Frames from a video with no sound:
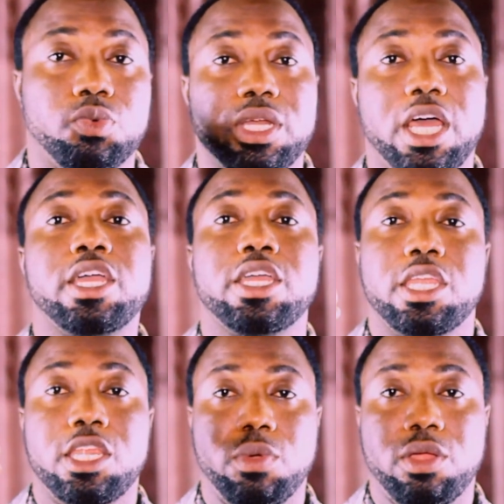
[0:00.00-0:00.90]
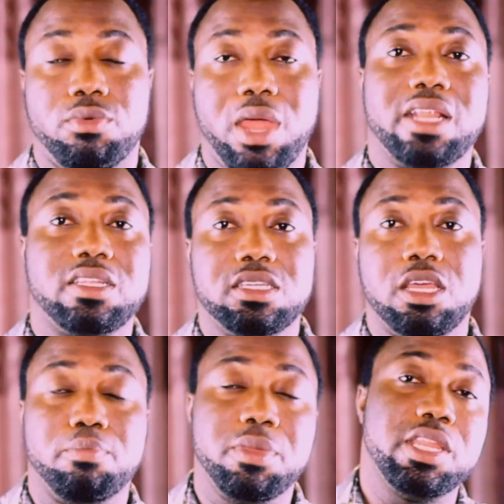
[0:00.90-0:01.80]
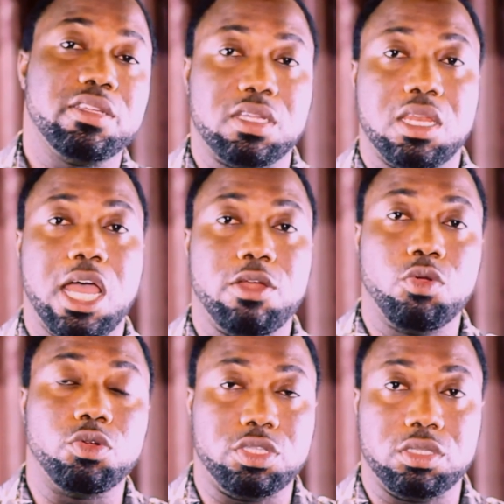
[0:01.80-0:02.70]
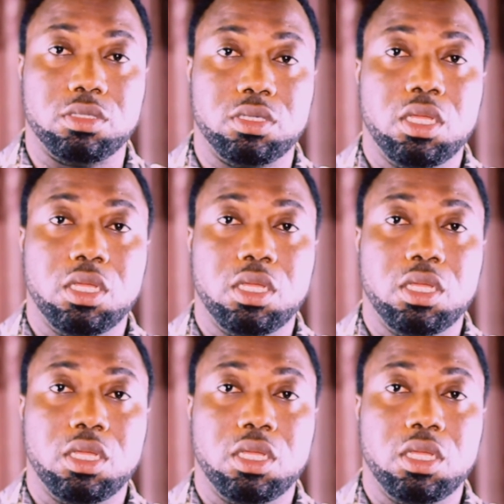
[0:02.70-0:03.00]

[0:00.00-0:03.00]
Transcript: whether you were writing the meanings in that notes.